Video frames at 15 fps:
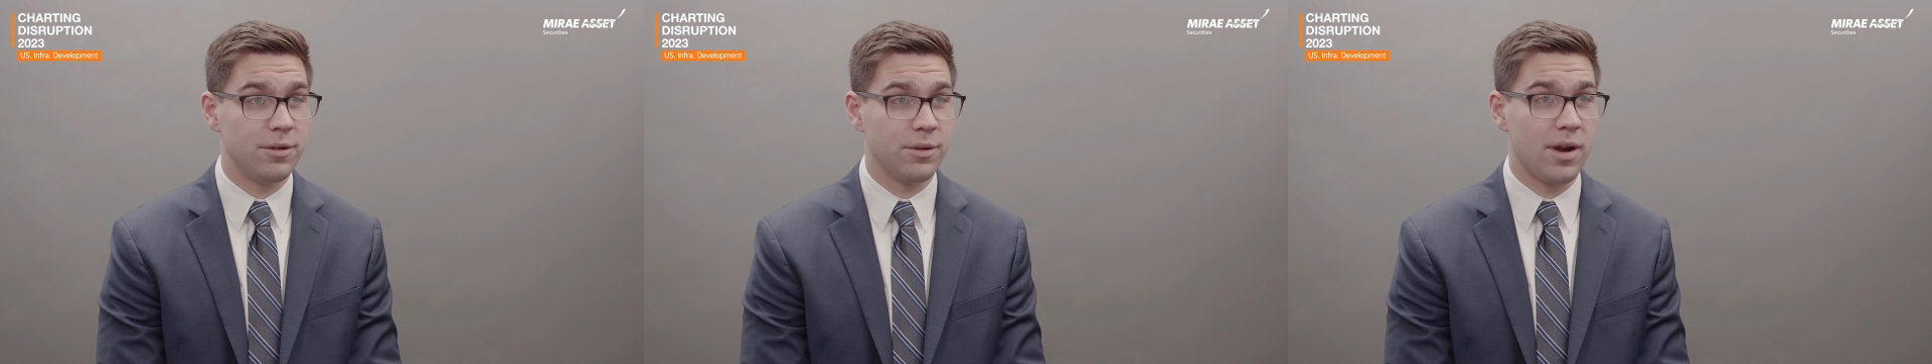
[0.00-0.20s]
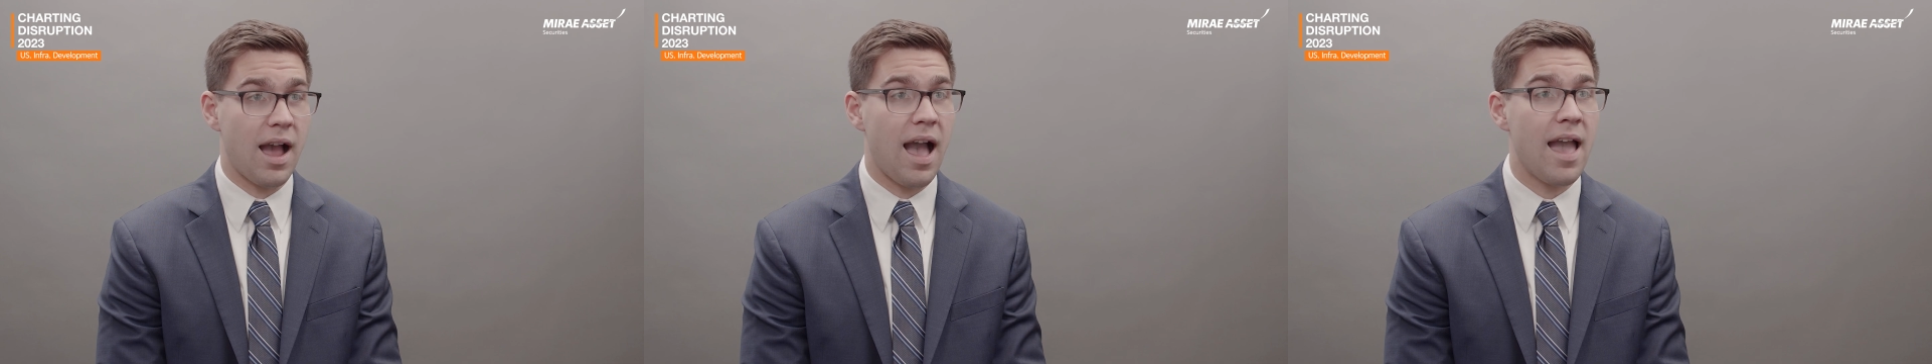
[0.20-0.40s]

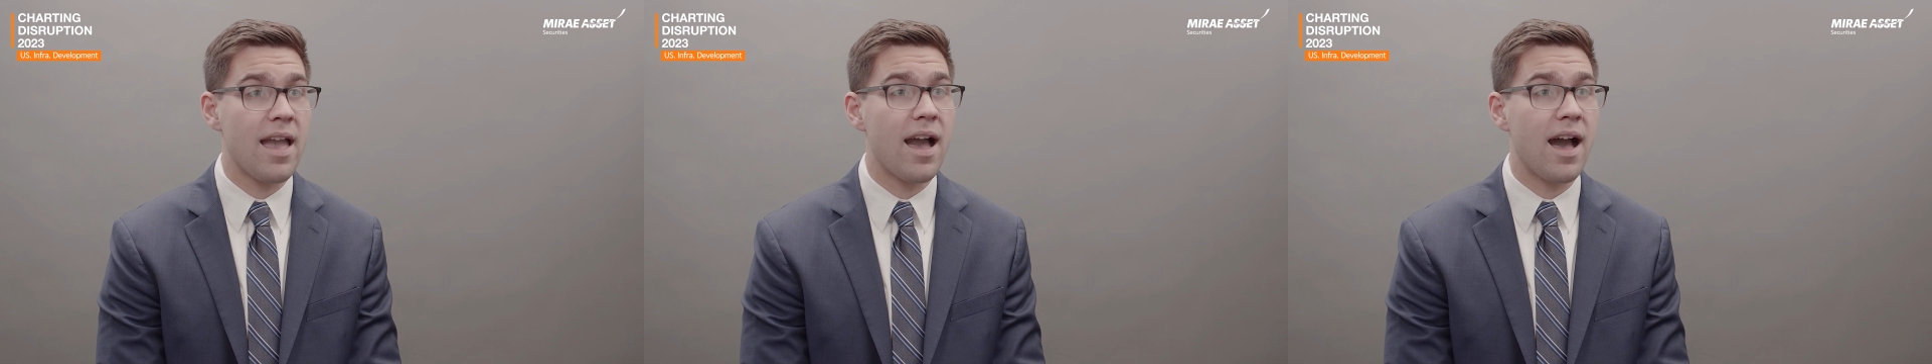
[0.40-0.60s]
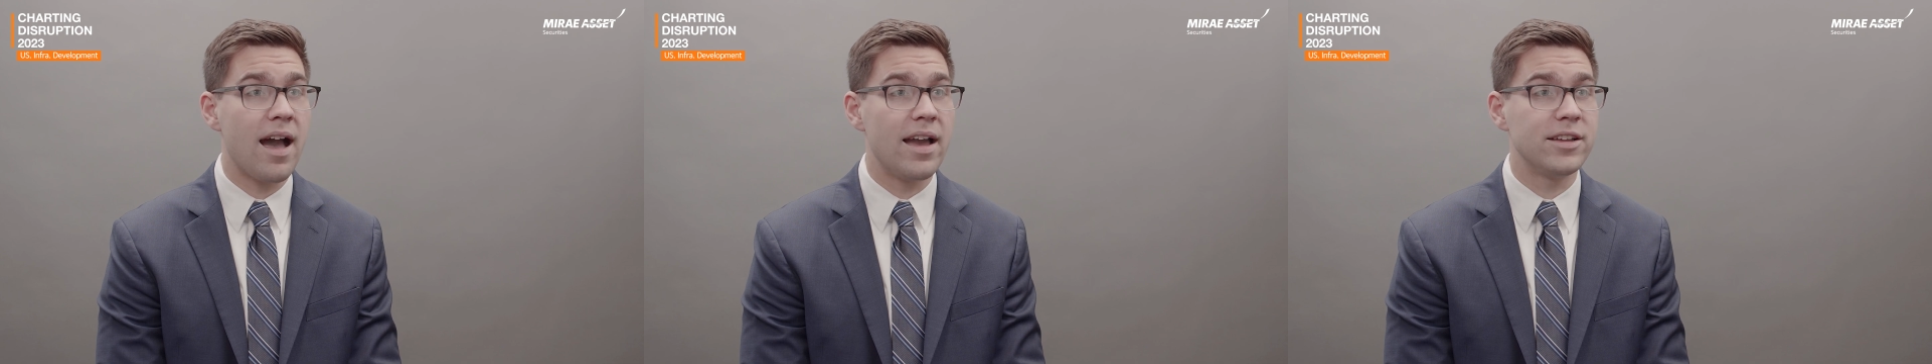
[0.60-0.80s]
or
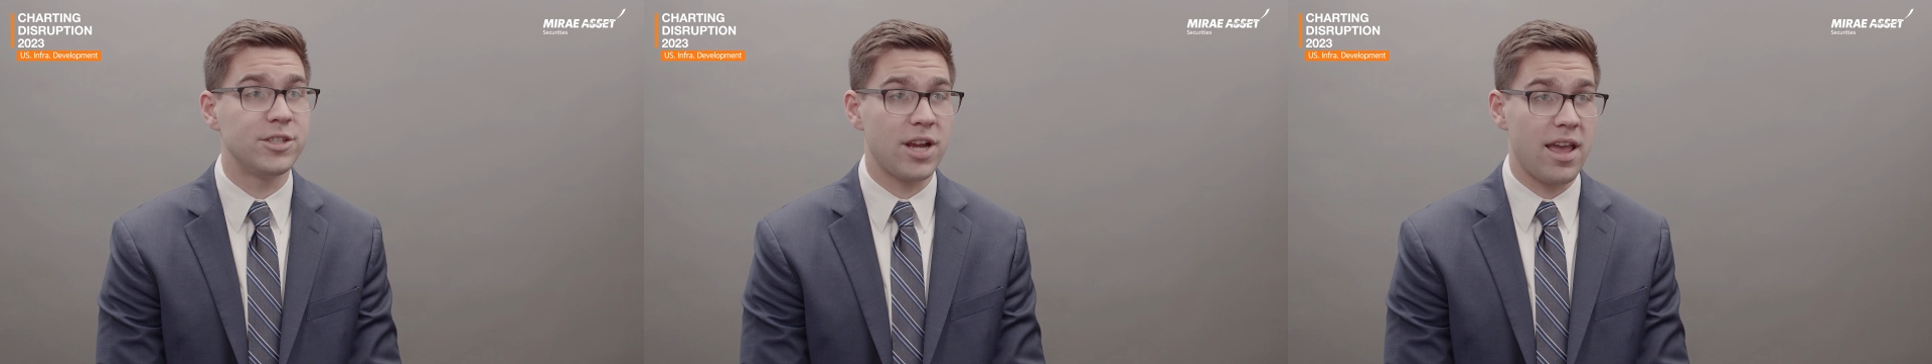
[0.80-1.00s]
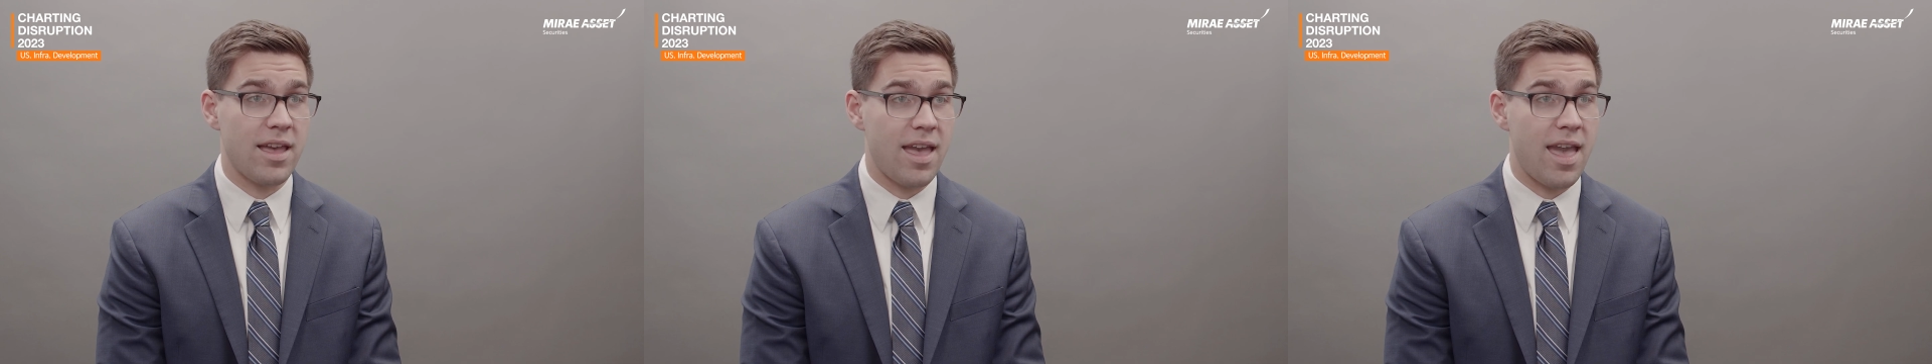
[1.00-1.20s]

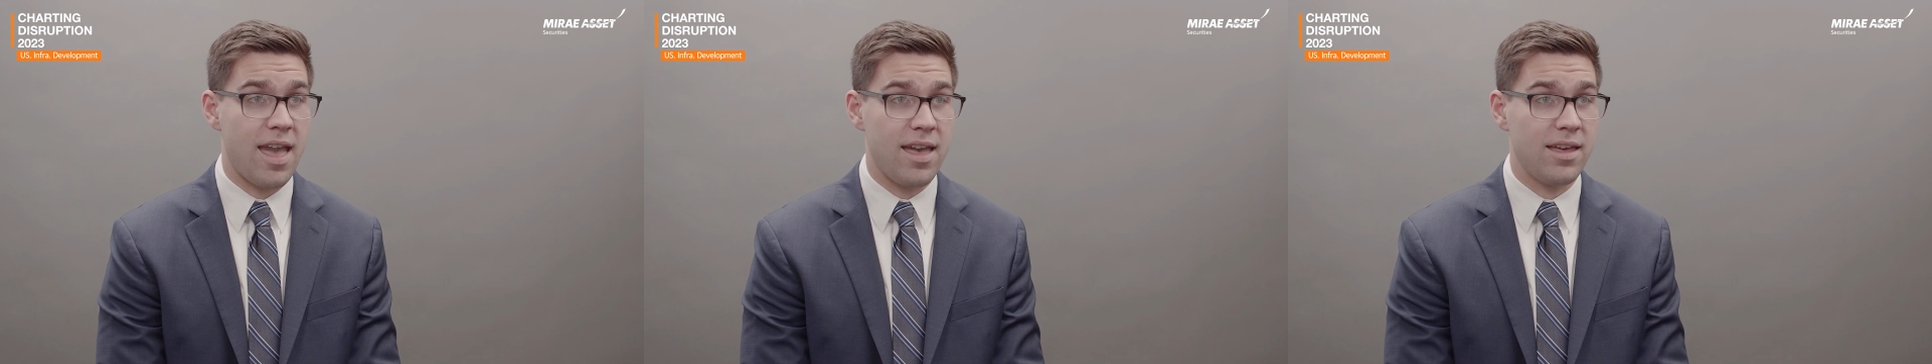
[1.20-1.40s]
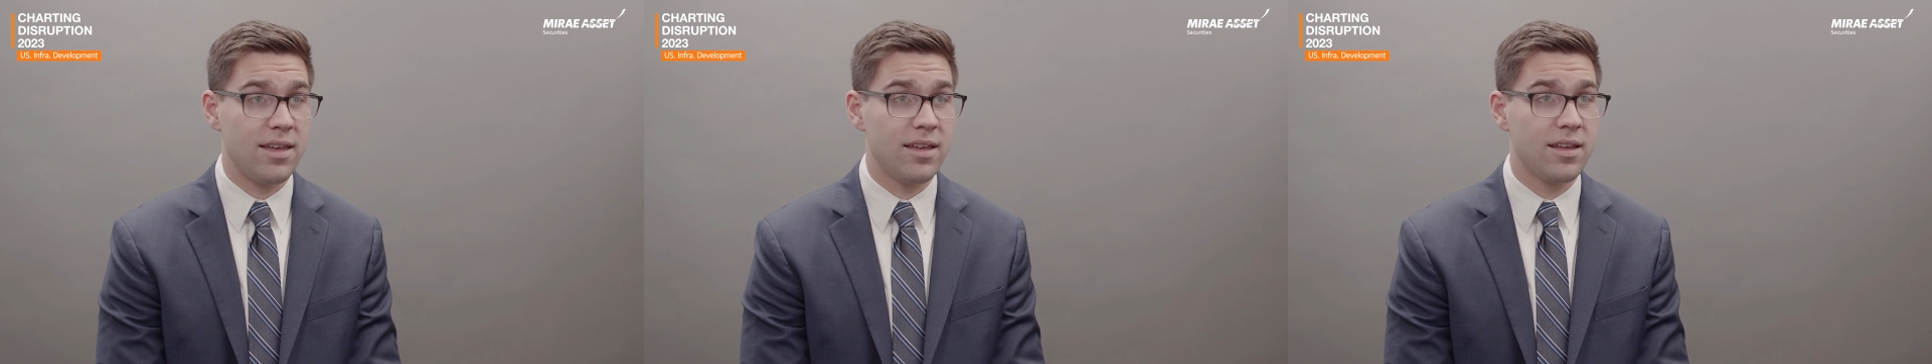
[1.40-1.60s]

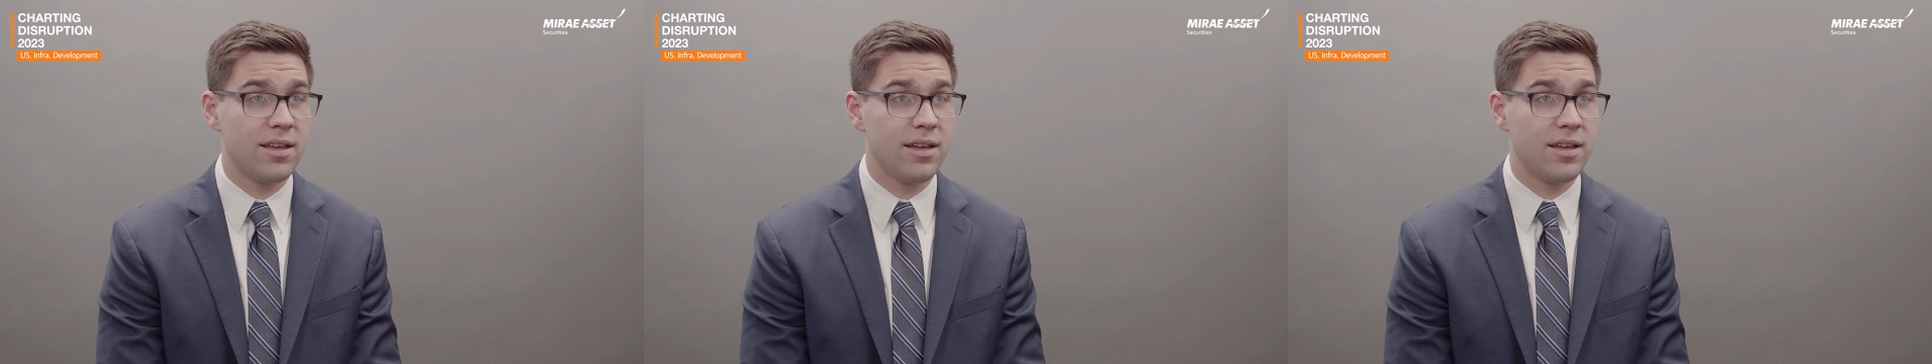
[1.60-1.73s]
IIJA,